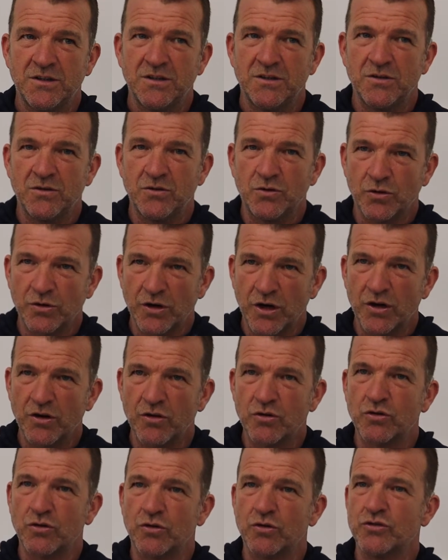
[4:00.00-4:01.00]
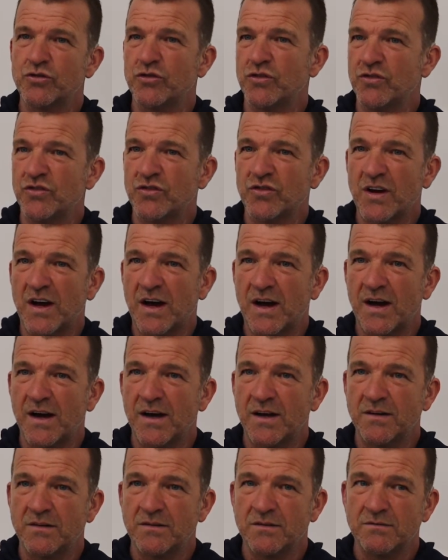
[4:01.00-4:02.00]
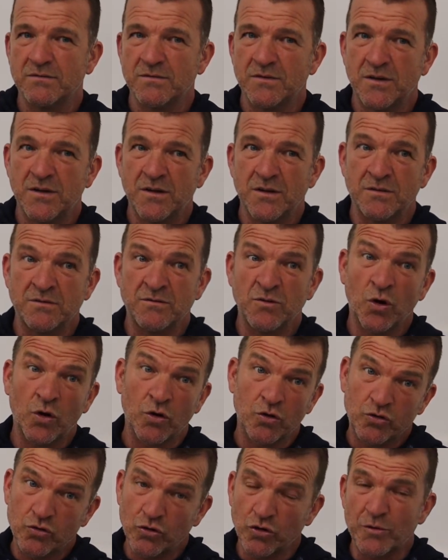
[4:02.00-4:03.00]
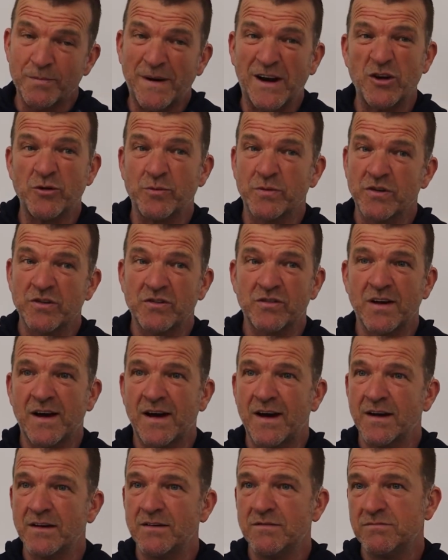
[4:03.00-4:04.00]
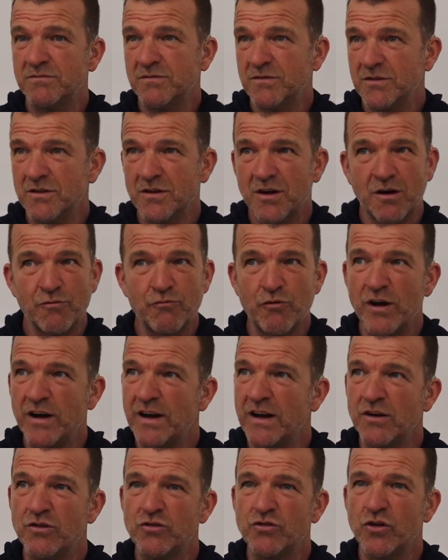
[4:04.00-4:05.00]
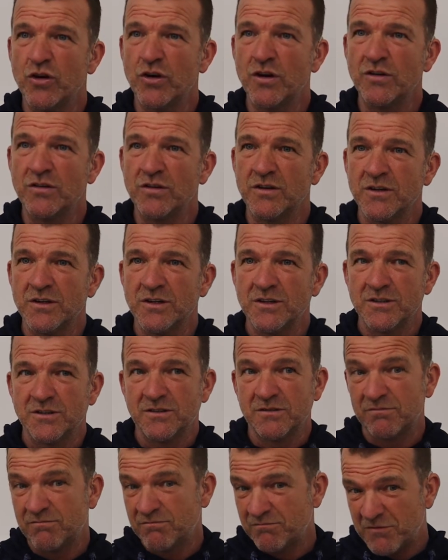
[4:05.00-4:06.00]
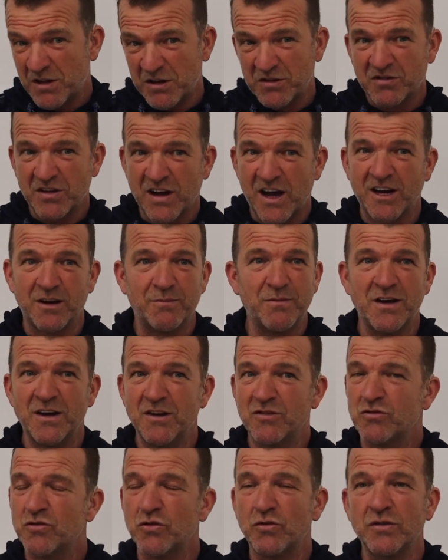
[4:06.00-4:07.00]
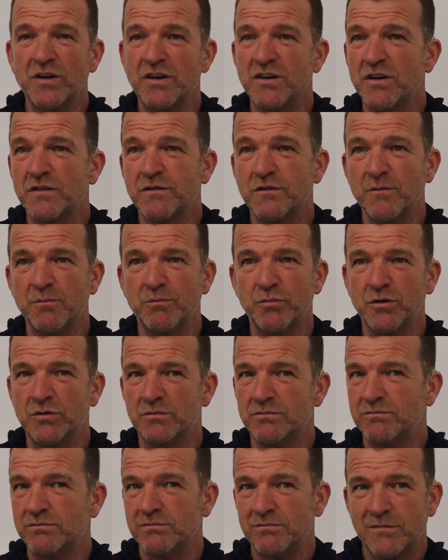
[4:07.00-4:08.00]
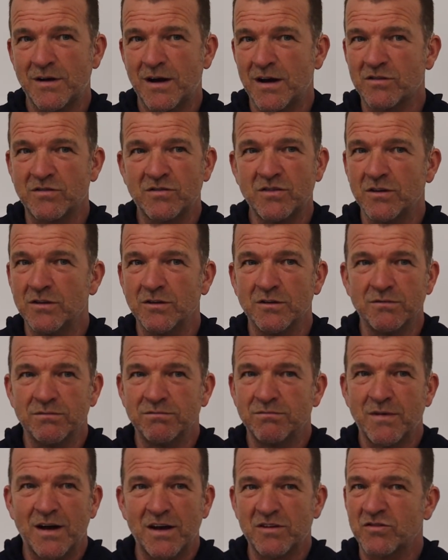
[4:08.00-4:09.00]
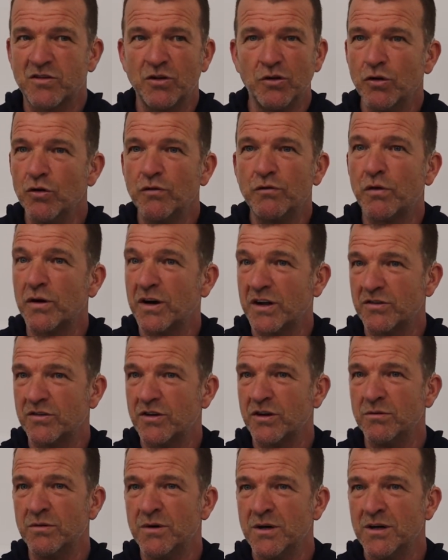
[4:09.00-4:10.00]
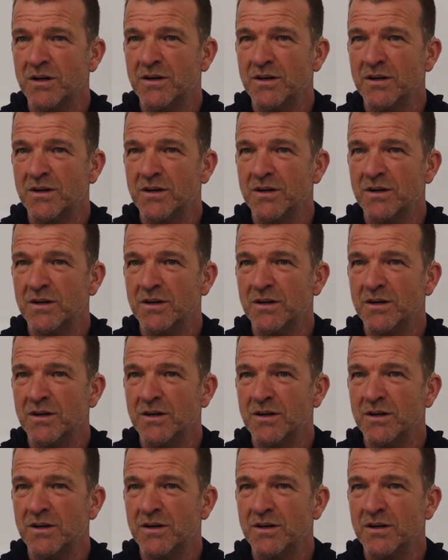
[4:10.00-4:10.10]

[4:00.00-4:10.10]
you know, going into the coaching side and also the management side, you know, I really enjoyed. This side I'm in is totally different, but I still love what I do.